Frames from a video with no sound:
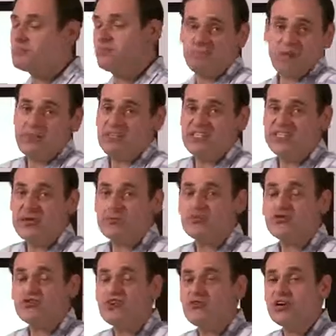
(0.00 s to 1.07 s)
maybe
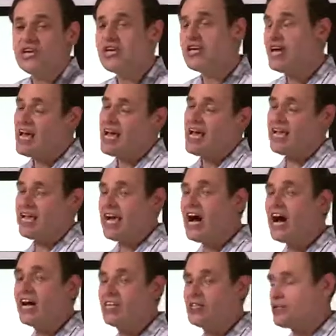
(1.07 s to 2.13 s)
temporarily, and it
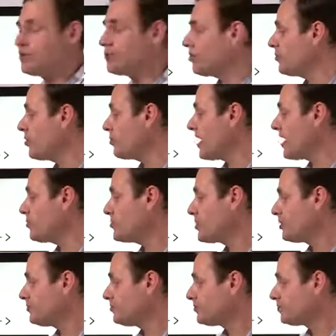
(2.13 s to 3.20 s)
hides it from the browser.
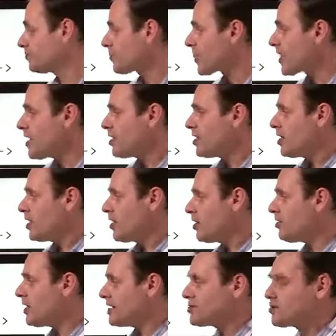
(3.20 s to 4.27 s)

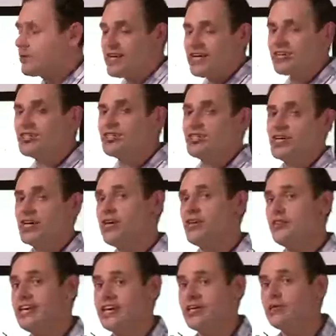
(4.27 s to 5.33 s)
All right, so that's the
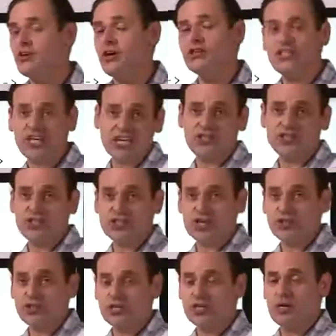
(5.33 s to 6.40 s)
end of our second
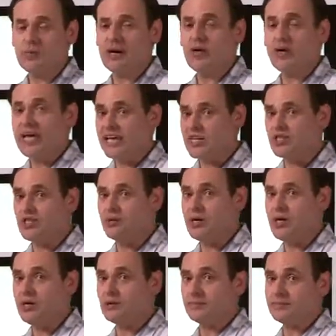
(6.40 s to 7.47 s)
discussion about
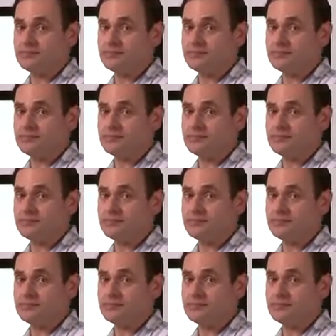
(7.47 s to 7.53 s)
HTML.